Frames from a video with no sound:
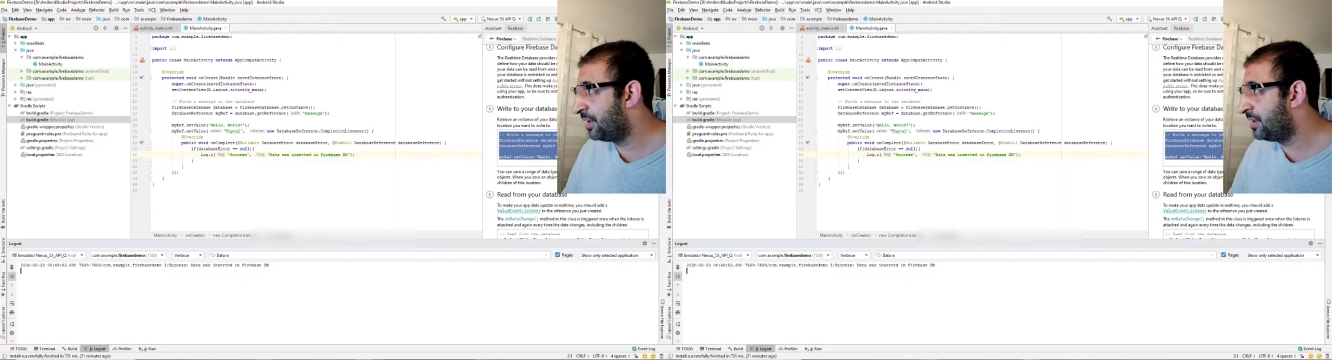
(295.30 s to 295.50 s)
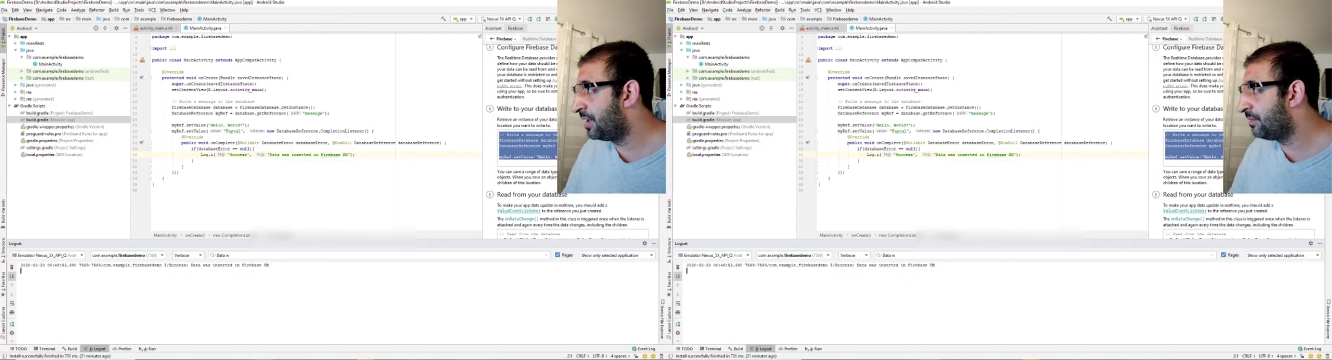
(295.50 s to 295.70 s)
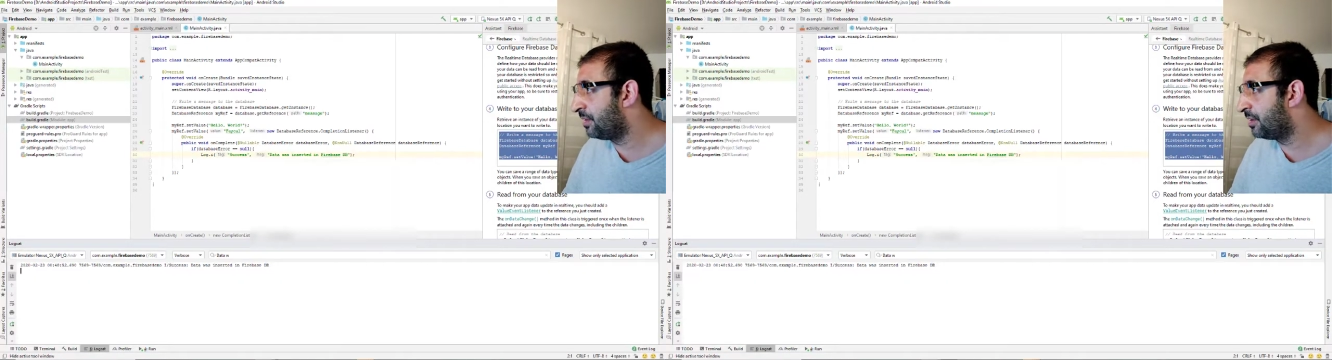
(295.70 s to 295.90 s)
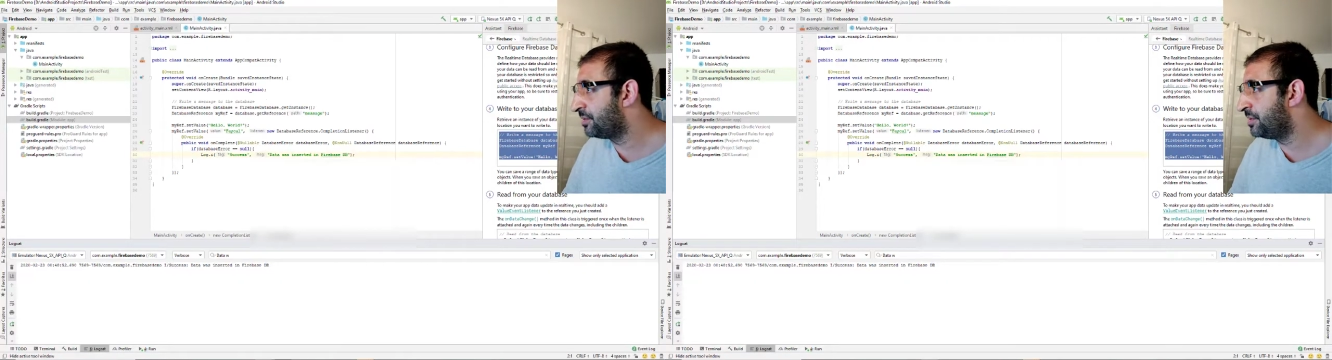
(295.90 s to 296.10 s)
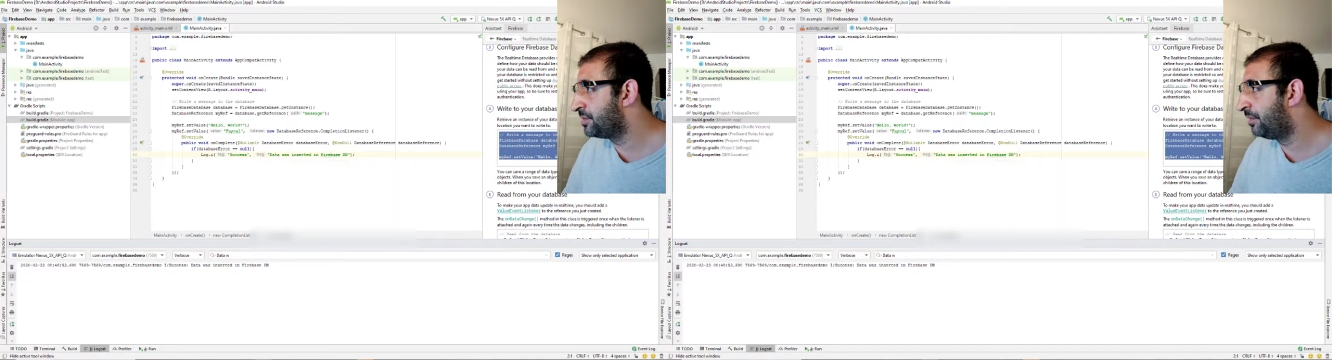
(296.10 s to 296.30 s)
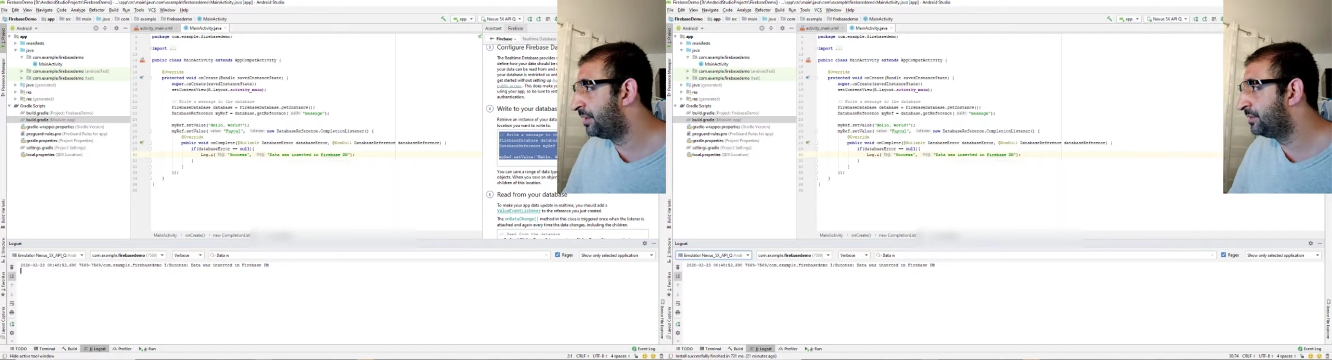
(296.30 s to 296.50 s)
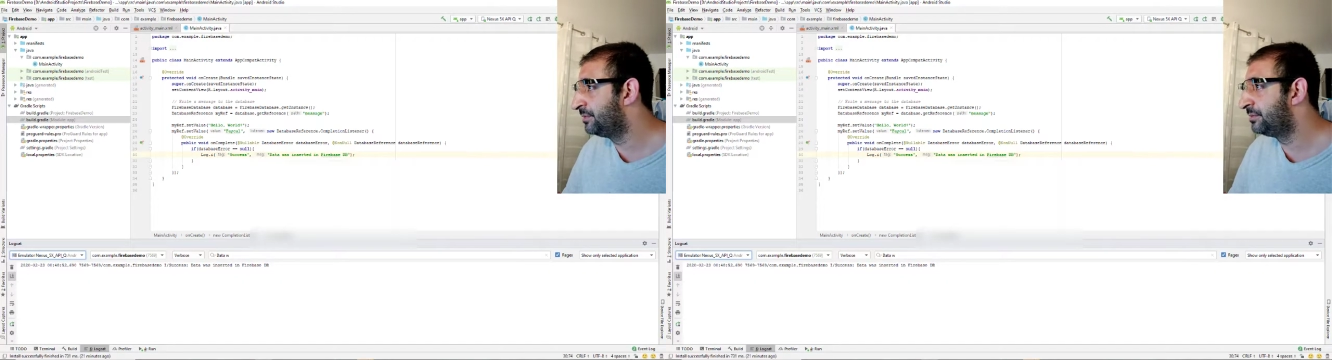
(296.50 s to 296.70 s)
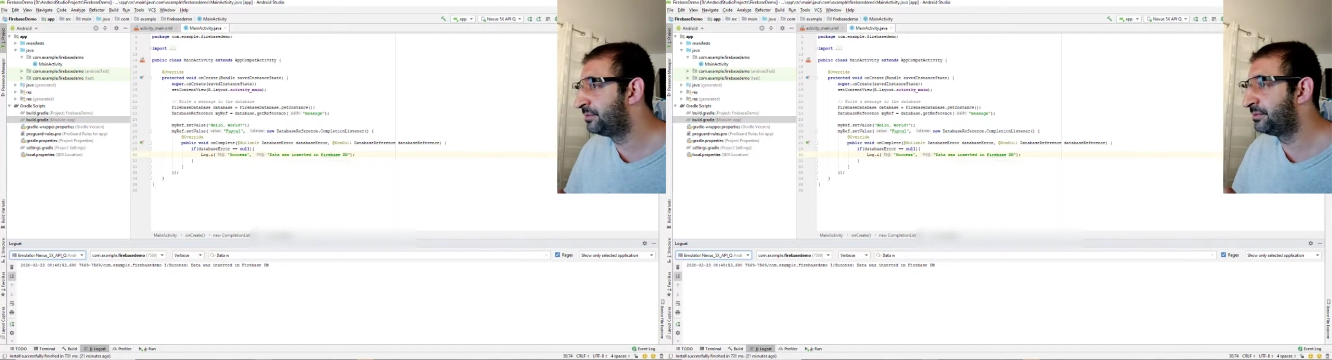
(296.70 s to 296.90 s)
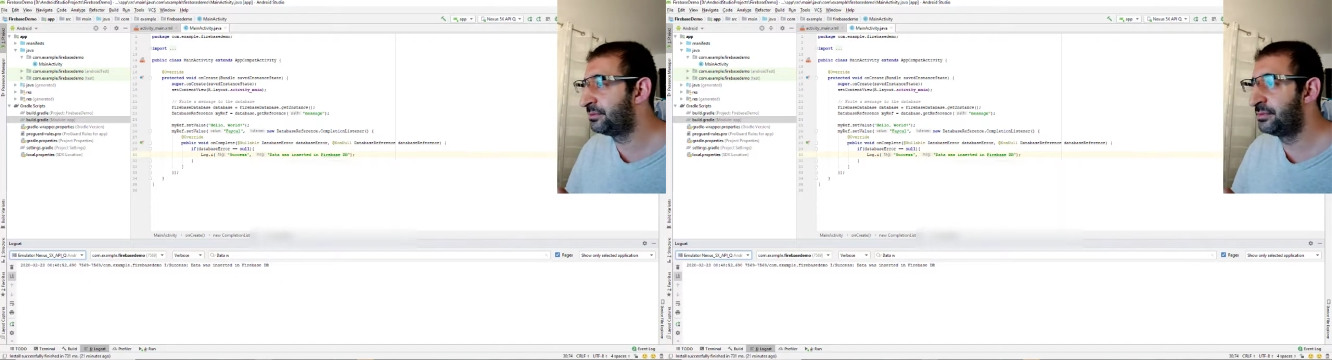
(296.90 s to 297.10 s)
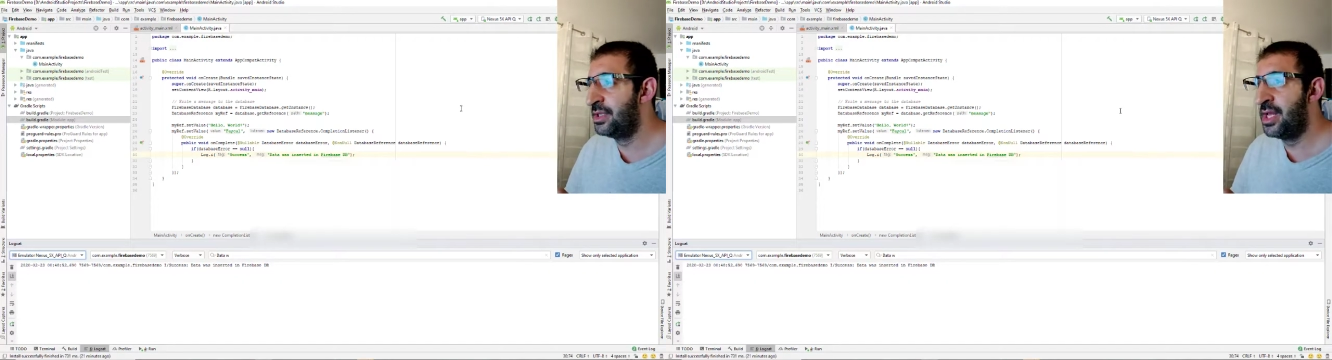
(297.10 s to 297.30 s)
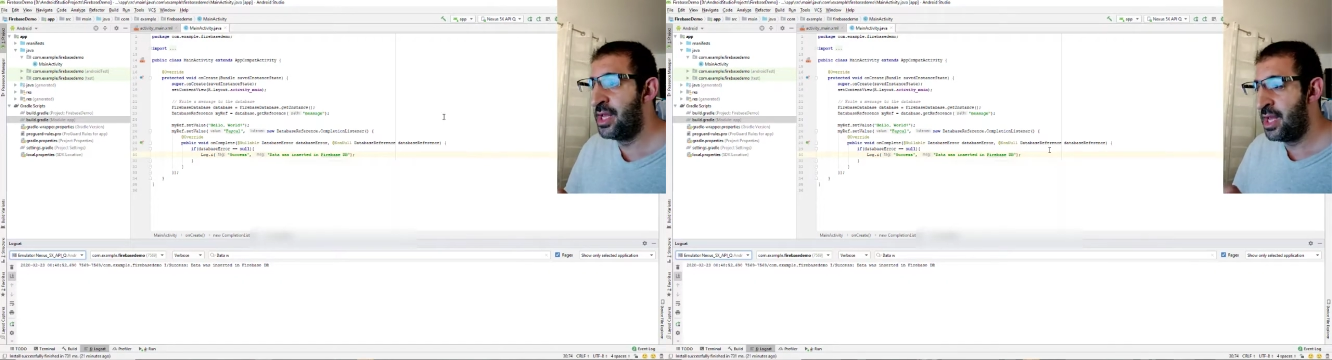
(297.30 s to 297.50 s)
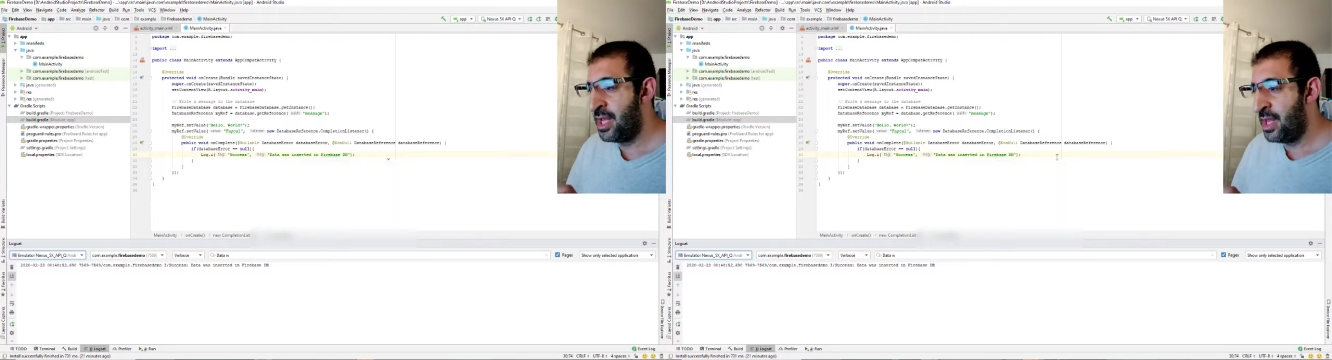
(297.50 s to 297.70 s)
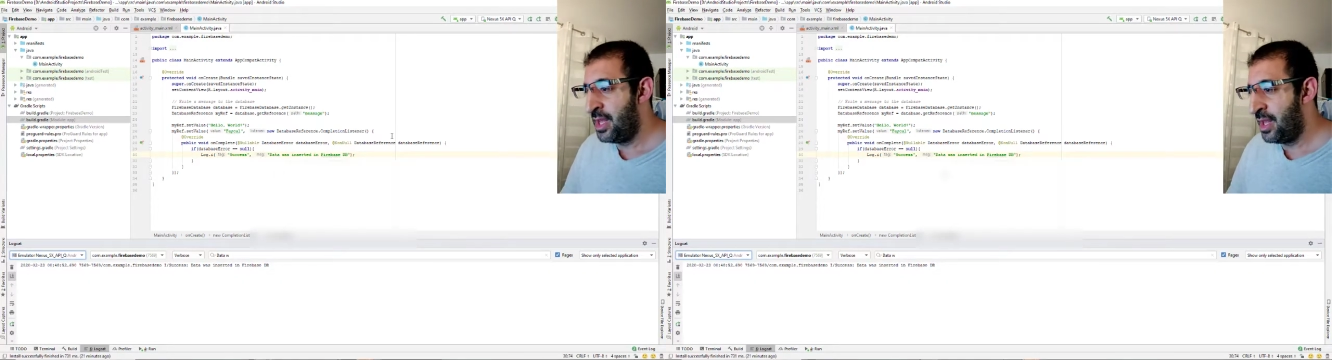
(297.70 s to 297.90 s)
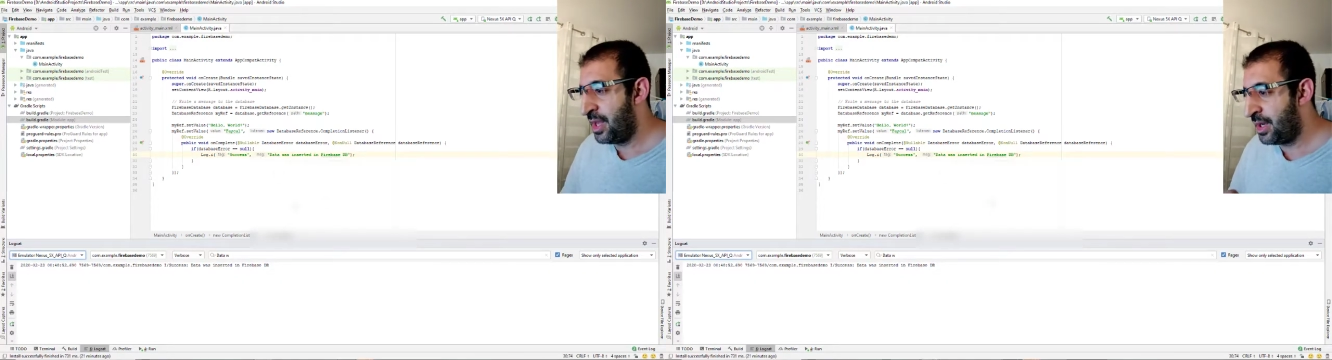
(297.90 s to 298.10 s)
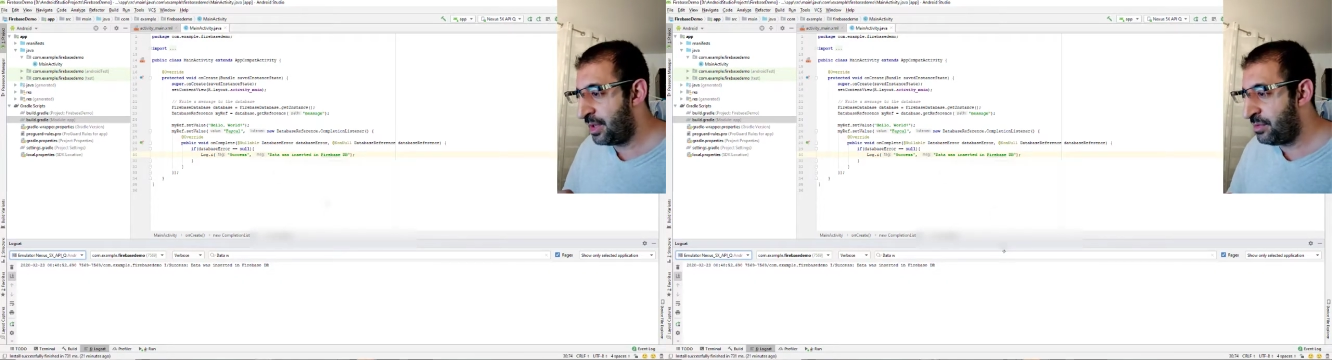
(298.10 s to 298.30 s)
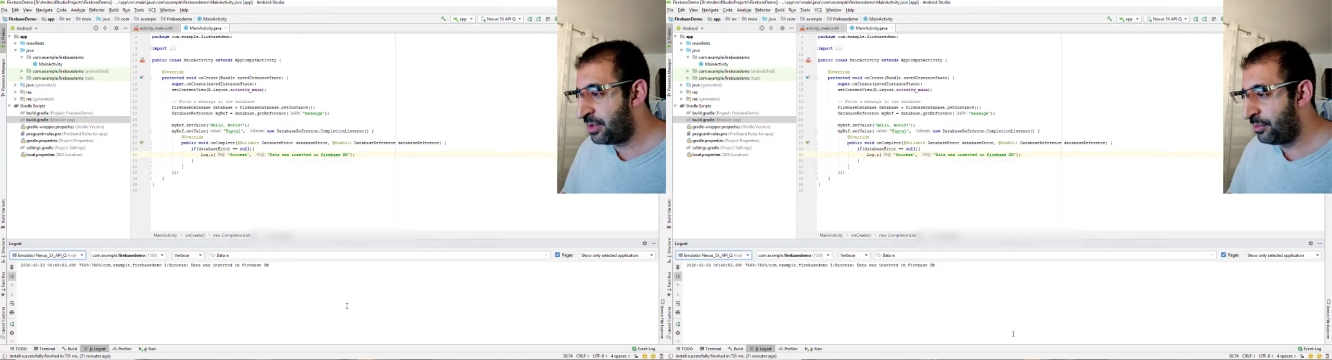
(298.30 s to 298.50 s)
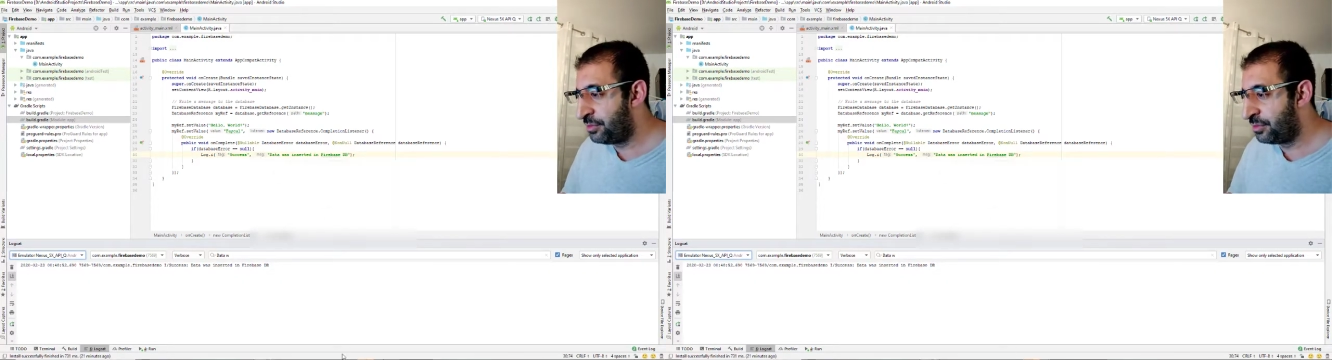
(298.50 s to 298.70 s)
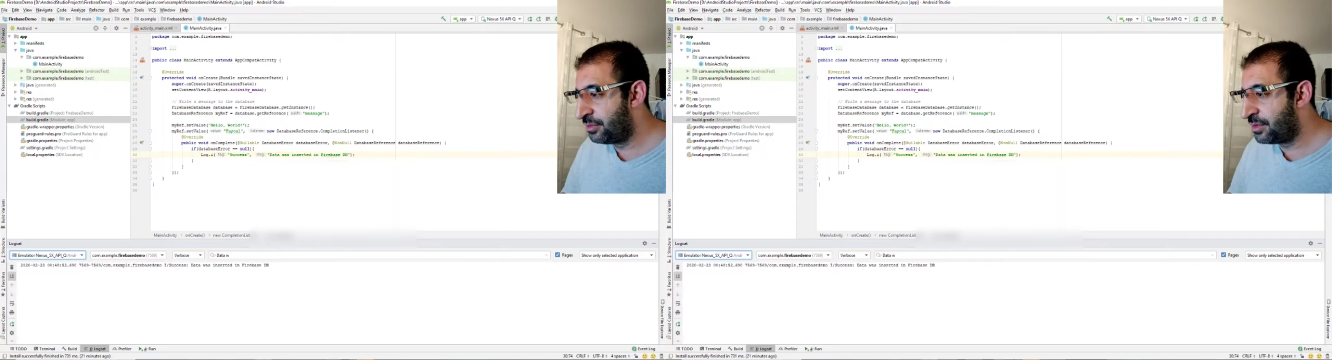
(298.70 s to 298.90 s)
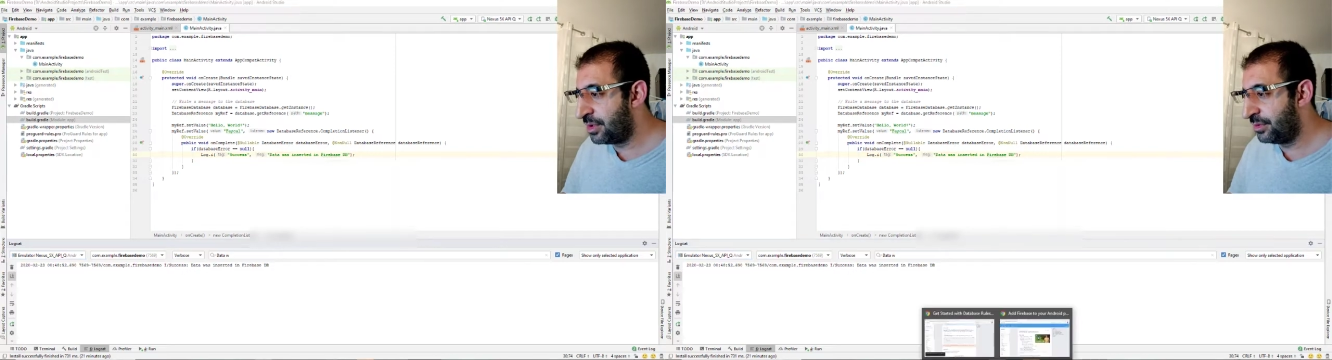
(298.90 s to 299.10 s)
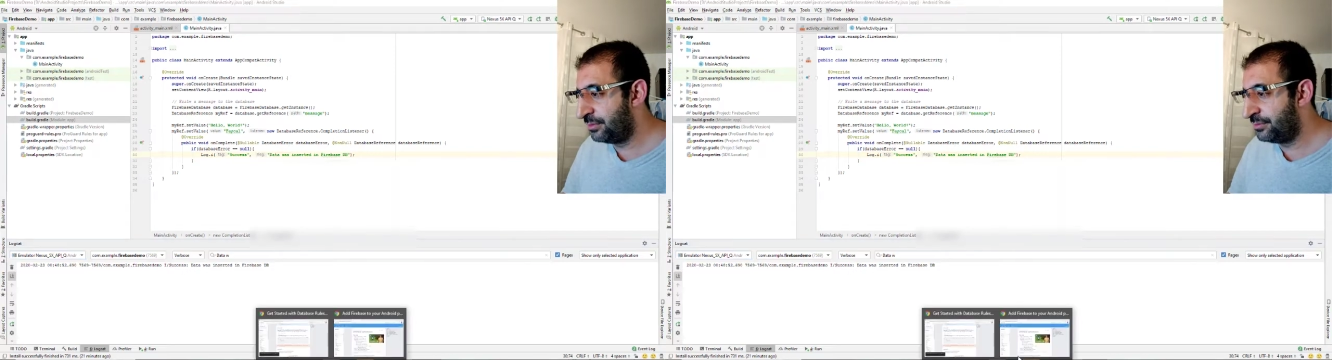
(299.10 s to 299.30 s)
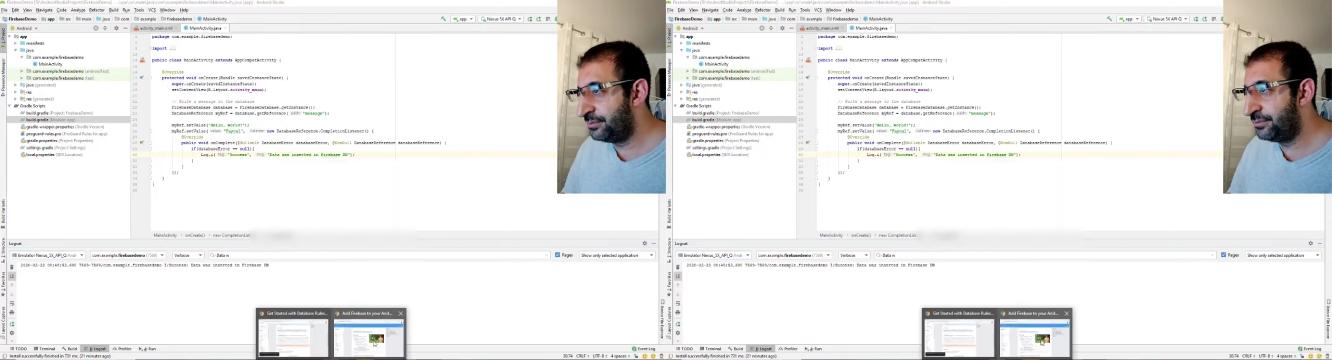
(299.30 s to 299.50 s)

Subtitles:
and here we close this one, and I will go to the Google